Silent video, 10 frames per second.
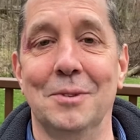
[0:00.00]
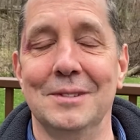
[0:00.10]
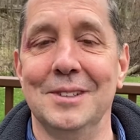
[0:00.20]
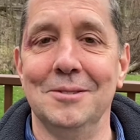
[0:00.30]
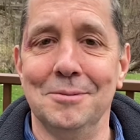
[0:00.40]

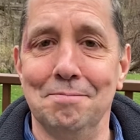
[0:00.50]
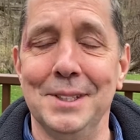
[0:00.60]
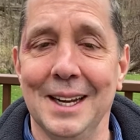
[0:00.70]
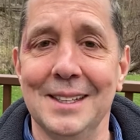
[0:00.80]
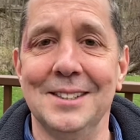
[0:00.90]
You
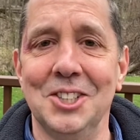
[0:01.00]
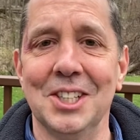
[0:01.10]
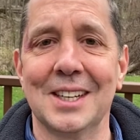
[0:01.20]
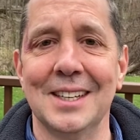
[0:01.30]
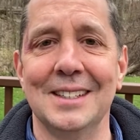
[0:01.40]
behead the
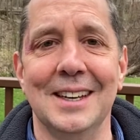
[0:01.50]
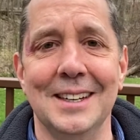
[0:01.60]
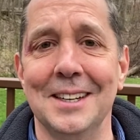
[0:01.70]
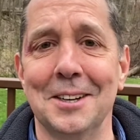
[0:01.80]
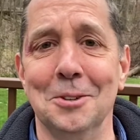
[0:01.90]
chicken and
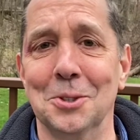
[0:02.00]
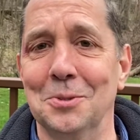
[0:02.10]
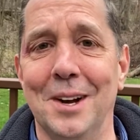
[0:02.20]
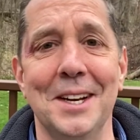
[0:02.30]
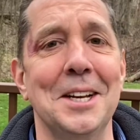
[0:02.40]
it goes
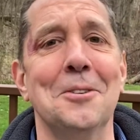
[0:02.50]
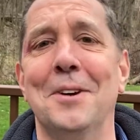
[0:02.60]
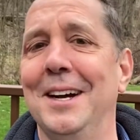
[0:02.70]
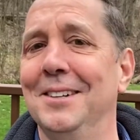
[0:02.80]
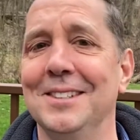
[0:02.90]
running
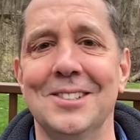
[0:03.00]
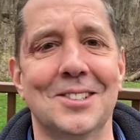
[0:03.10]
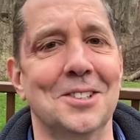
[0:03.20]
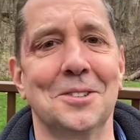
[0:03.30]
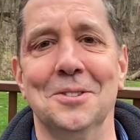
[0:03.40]
around in
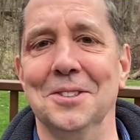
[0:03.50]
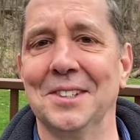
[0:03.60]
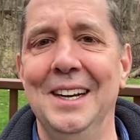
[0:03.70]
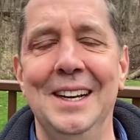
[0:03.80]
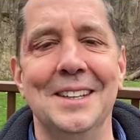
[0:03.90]
circles,
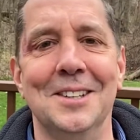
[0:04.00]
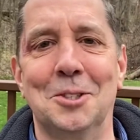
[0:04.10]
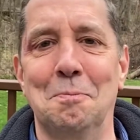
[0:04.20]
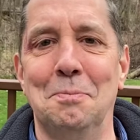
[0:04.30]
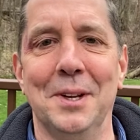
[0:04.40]
this
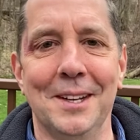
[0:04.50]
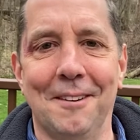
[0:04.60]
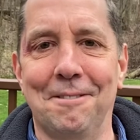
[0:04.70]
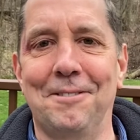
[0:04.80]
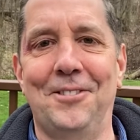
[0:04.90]
big
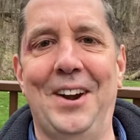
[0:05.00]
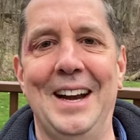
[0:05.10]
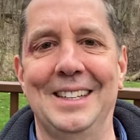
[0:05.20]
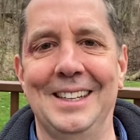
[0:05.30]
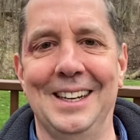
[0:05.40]

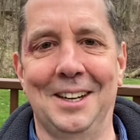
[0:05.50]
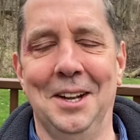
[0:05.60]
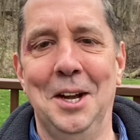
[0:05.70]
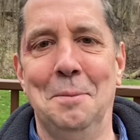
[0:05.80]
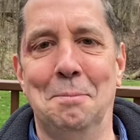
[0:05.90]
frantic
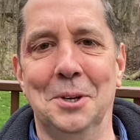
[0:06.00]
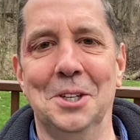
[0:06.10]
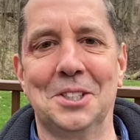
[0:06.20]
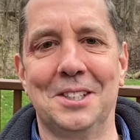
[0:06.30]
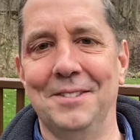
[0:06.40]

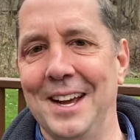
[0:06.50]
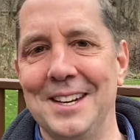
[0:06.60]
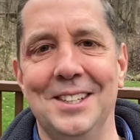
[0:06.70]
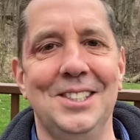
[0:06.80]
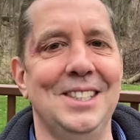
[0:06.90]
burst of
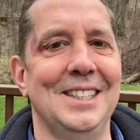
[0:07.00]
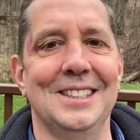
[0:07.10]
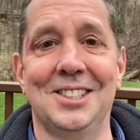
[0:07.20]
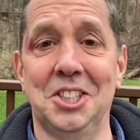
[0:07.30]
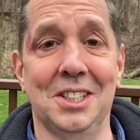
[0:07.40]
energy, and
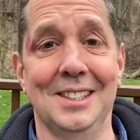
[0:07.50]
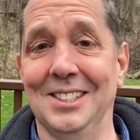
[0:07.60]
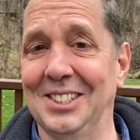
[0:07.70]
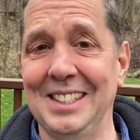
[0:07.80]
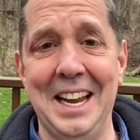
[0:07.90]
this chicken
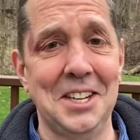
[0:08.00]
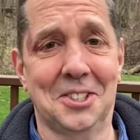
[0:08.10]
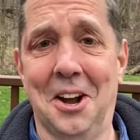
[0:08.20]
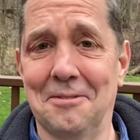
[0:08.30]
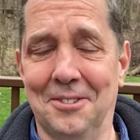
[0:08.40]
just takes
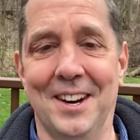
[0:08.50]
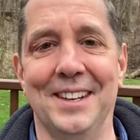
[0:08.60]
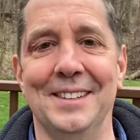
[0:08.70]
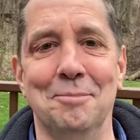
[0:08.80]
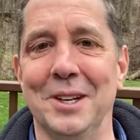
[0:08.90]
off
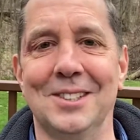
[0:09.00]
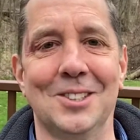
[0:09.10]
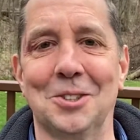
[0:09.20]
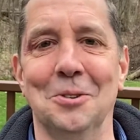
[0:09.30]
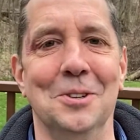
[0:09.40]
running, but it's
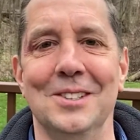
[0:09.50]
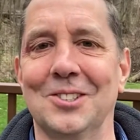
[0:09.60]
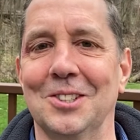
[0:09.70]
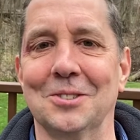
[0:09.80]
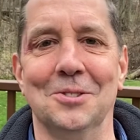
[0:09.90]
just going in
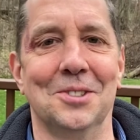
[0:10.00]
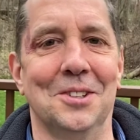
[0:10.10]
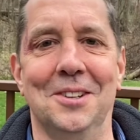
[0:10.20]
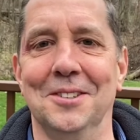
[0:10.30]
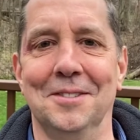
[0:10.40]
circles
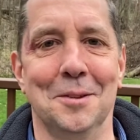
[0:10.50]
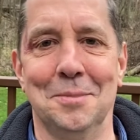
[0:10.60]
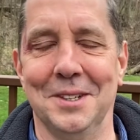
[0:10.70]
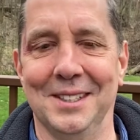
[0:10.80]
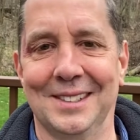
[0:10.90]
all over the
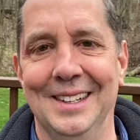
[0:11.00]
place.